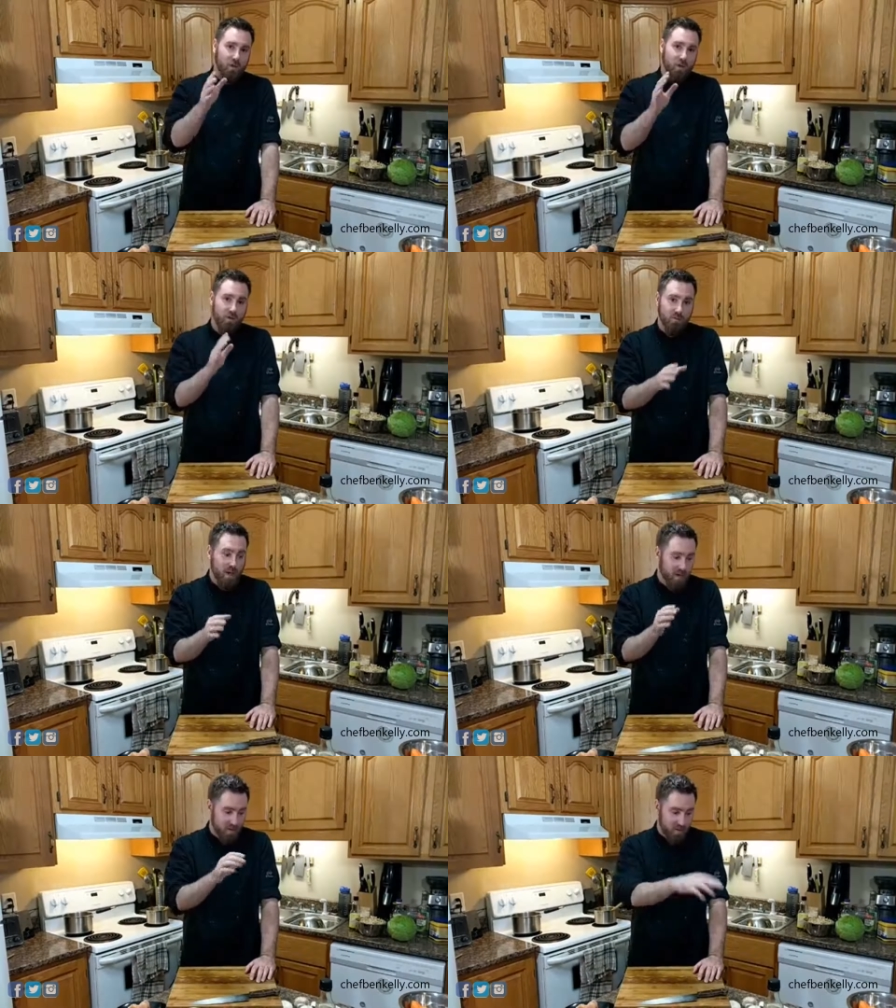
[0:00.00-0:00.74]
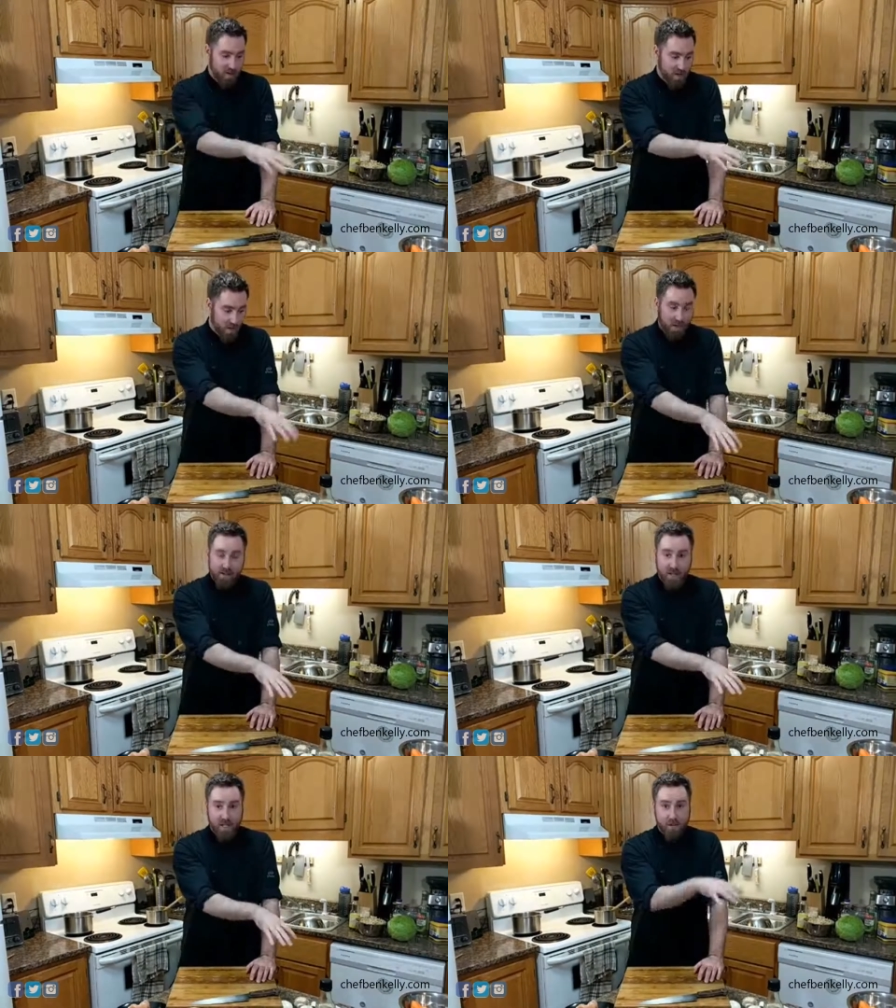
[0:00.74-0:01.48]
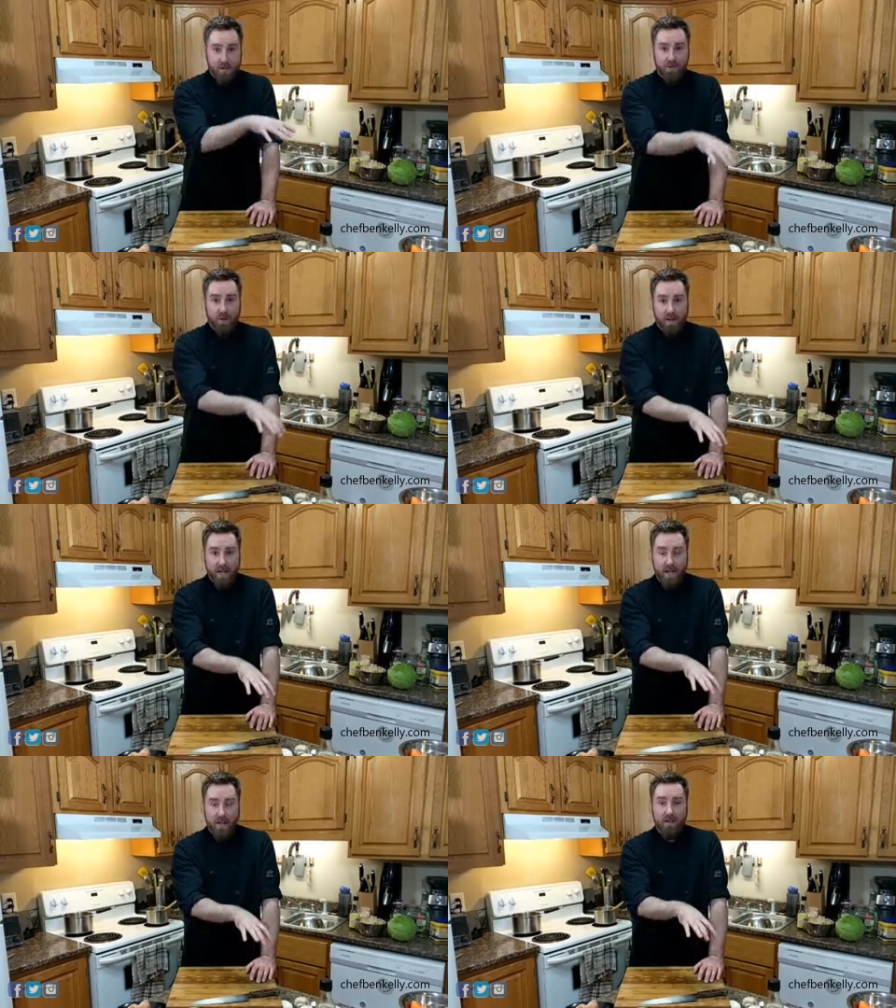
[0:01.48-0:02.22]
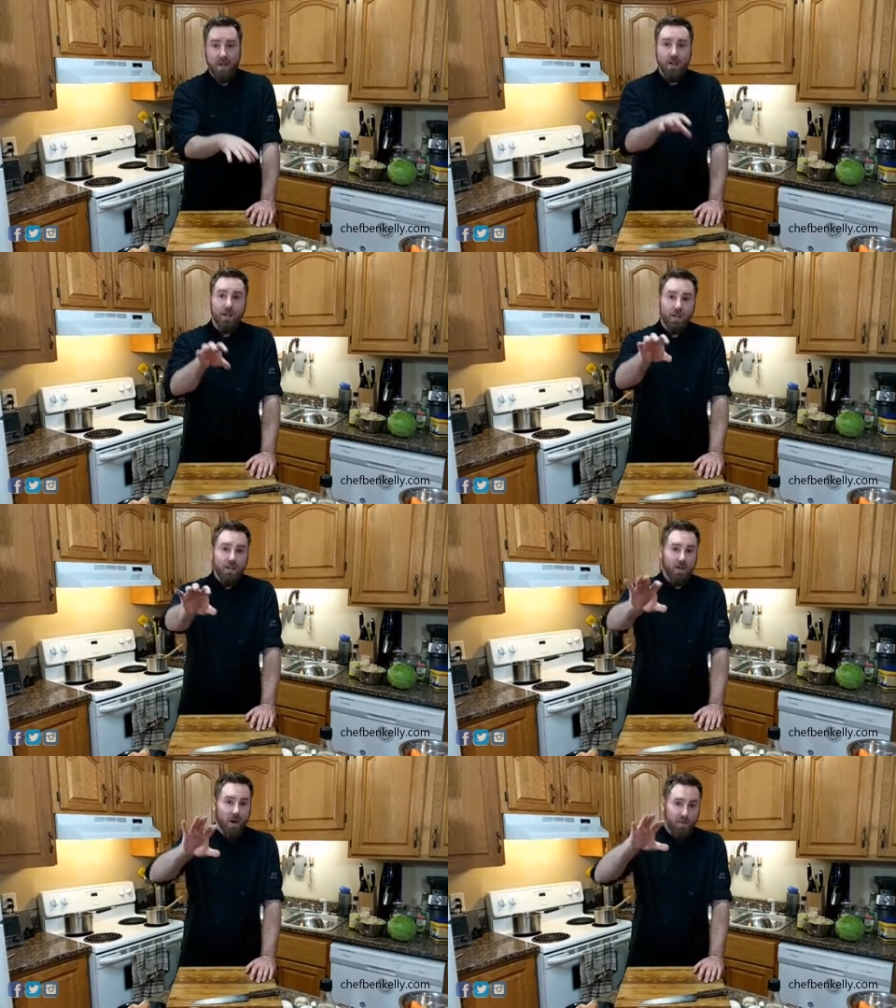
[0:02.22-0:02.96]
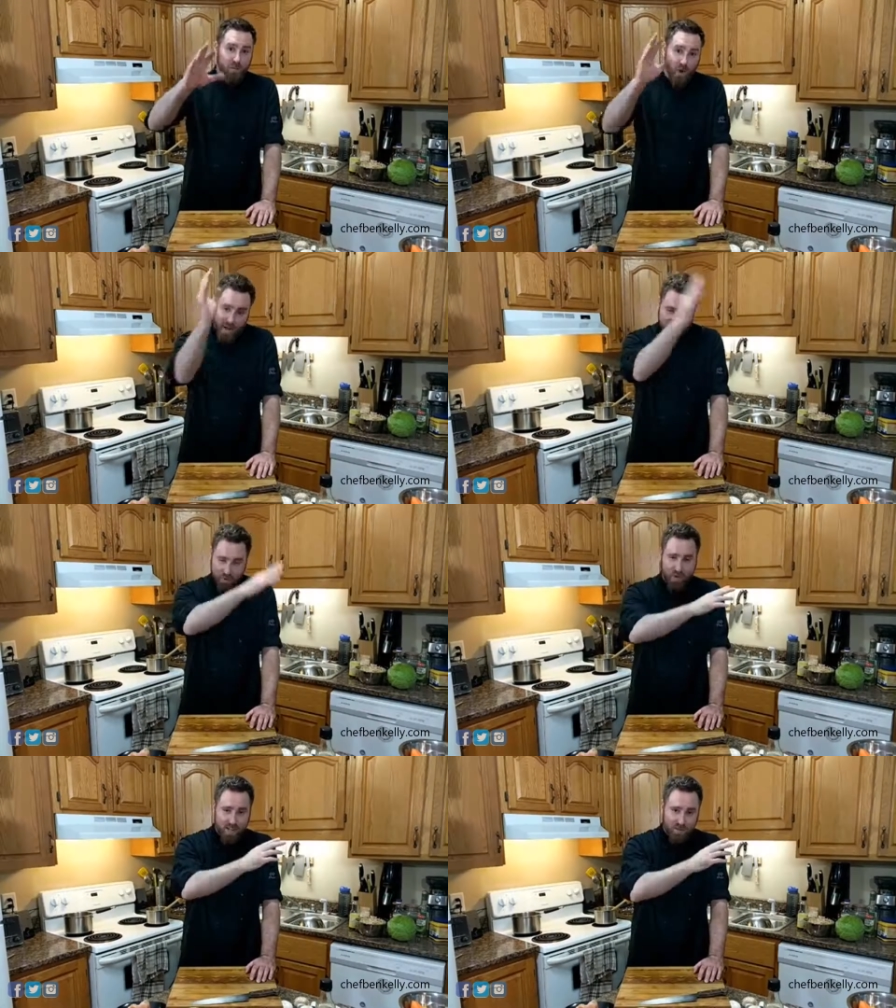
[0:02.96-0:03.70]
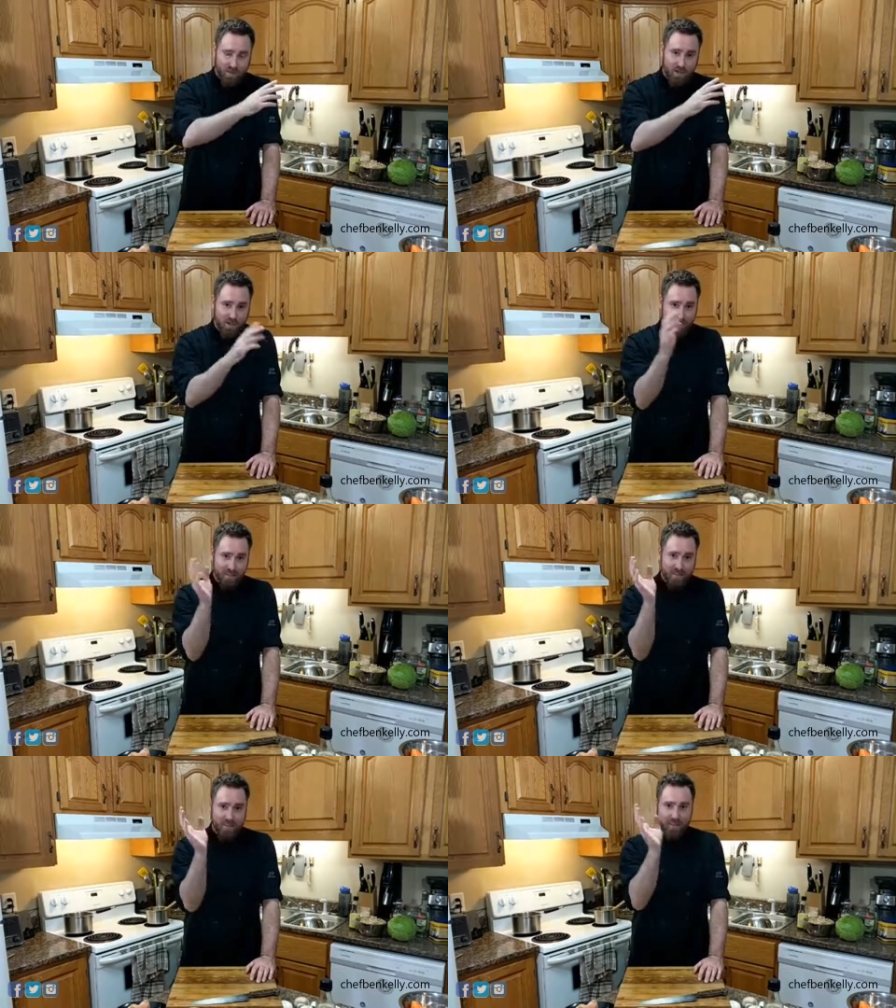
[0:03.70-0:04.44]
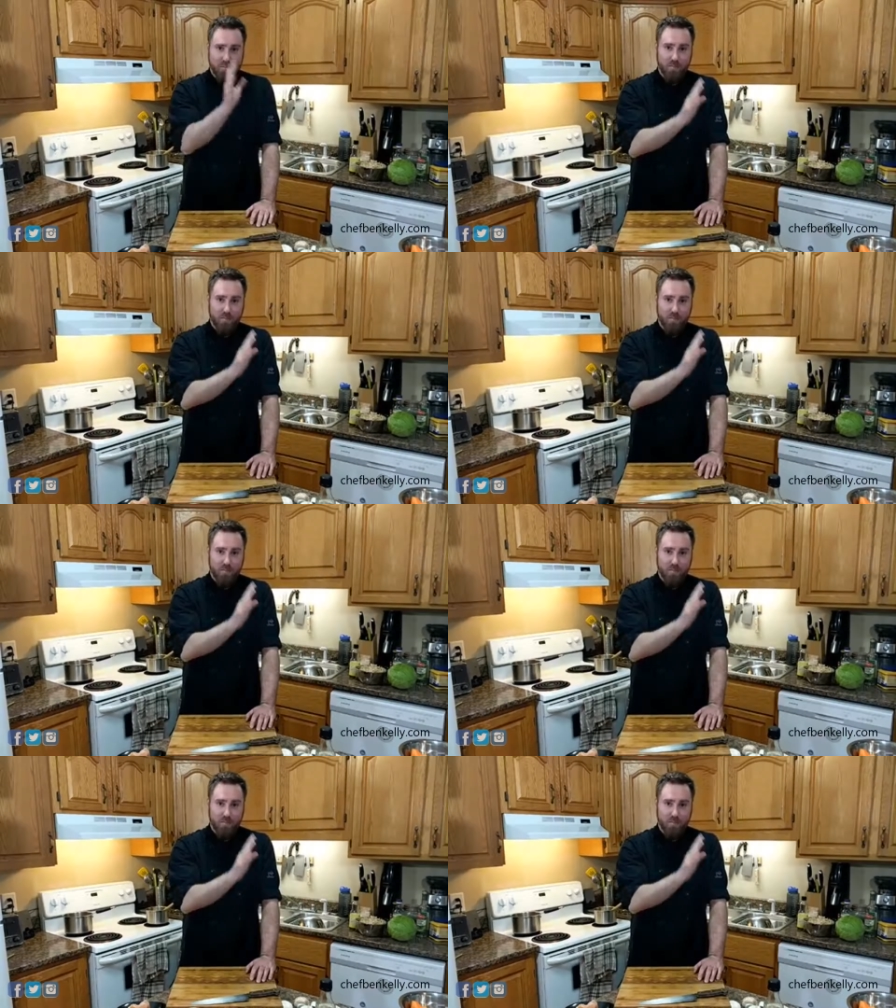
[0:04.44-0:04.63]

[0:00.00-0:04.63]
what you make to be exactly what's written down. So I'm writing the recipes